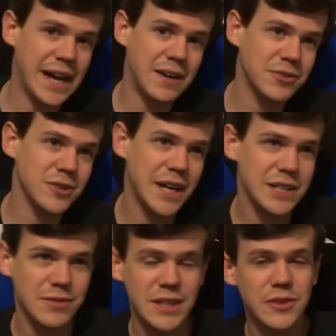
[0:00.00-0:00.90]
after
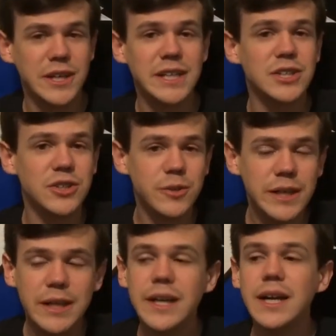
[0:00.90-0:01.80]
last video and I didn't do
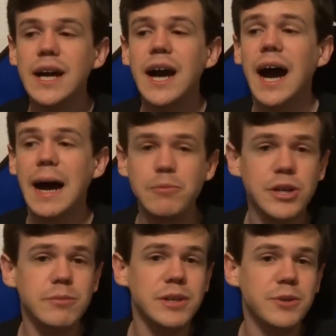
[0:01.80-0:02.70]
it. I'm
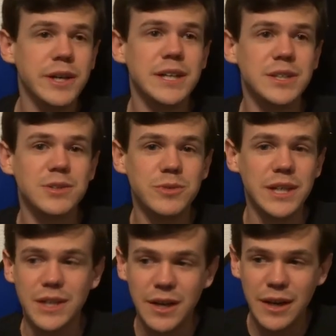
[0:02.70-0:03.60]
going to be doing it this
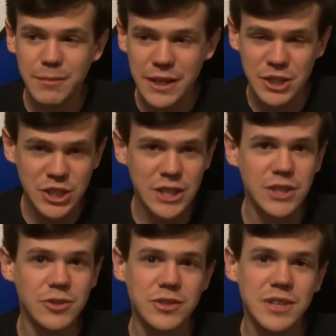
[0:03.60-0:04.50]
week. No, I'm not shitting
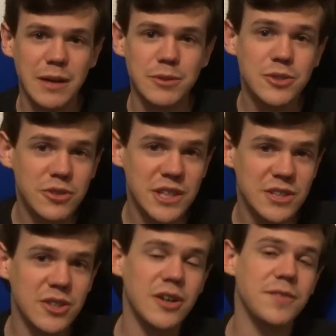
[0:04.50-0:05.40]
you this time. As soon as I
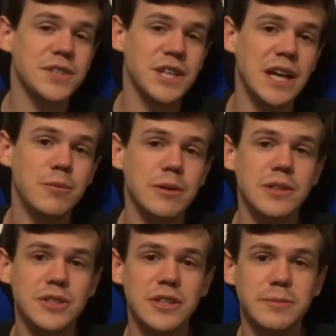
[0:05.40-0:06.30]
turn off this camera, I'm
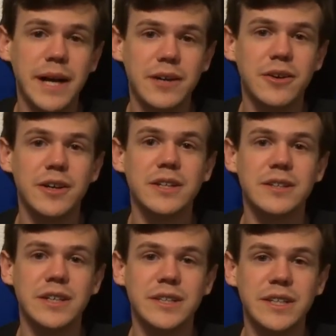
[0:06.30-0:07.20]
going to turn it back on
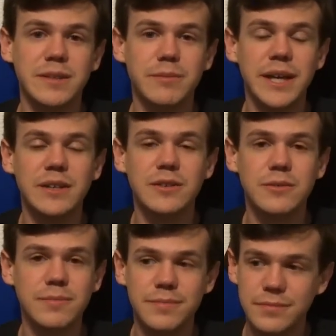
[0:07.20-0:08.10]
and, and, and make
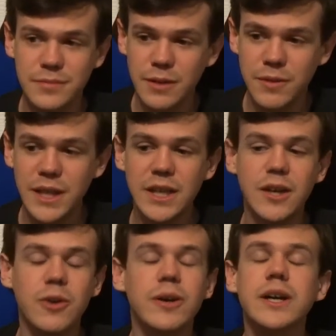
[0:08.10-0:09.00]
a
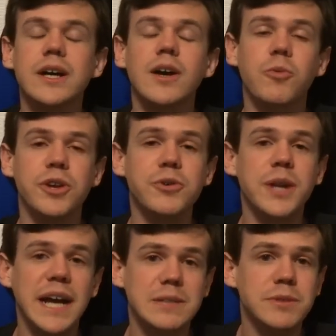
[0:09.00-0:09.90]
video where you can
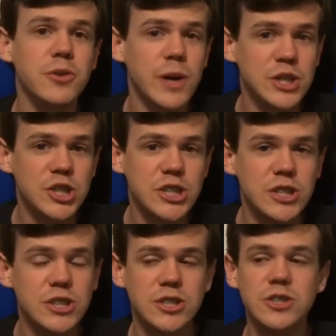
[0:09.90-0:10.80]
ask me
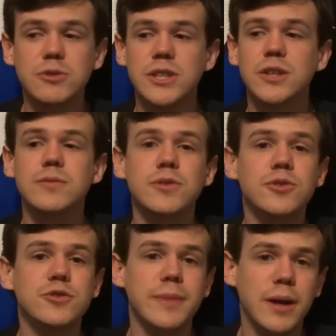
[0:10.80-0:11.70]
questions to do another
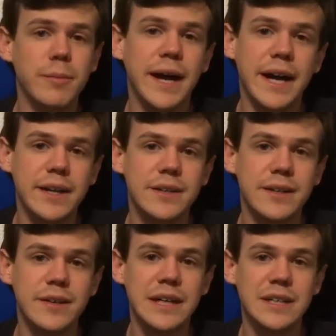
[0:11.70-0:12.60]
Voodoo's mailbag,
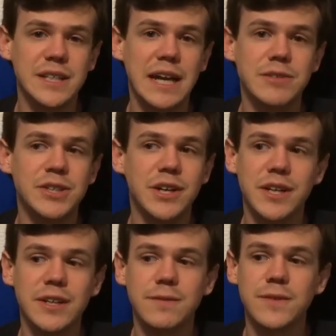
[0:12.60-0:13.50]
all right? Because I haven't done
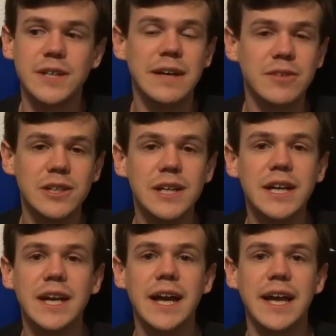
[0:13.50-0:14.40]
it in forever,
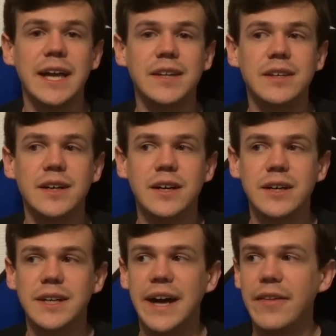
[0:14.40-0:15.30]
and, uh,
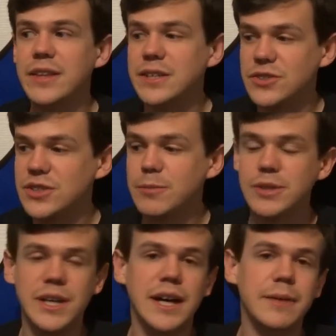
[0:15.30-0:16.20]
and now that it's
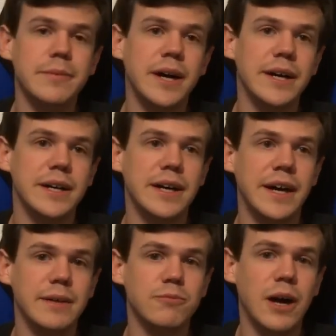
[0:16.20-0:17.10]
summertime, I,
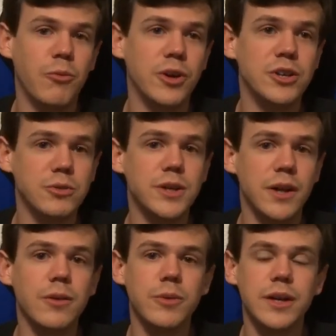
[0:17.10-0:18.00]
I, I want to do
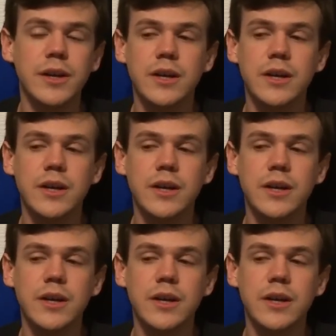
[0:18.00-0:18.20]
another one.